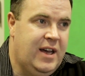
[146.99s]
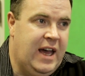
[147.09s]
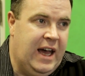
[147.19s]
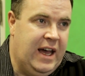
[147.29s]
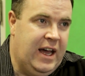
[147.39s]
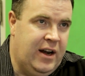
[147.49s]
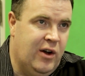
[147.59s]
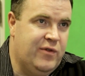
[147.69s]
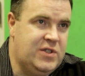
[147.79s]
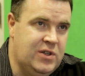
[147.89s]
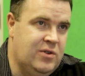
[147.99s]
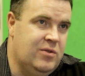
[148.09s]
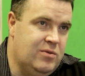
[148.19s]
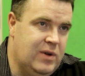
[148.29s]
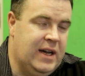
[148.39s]
uh, enough
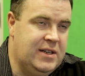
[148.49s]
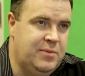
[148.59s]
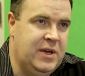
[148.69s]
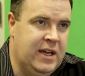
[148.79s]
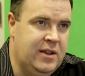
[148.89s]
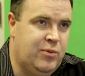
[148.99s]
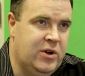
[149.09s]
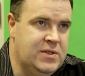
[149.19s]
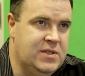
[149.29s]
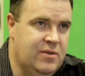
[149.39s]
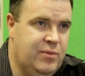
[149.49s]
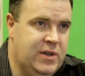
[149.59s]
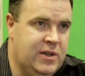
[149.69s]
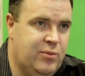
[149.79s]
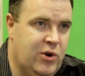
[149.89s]
to uh, to begin the process of building a